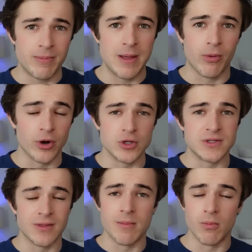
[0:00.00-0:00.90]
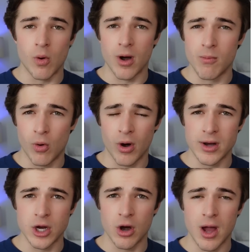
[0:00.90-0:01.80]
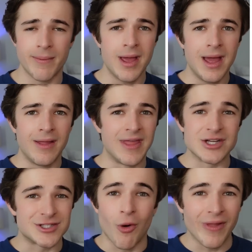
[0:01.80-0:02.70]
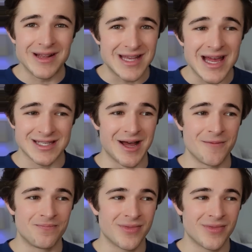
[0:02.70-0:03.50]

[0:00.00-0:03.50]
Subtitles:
People are using them more and more in Europe. They just don't like Tesla.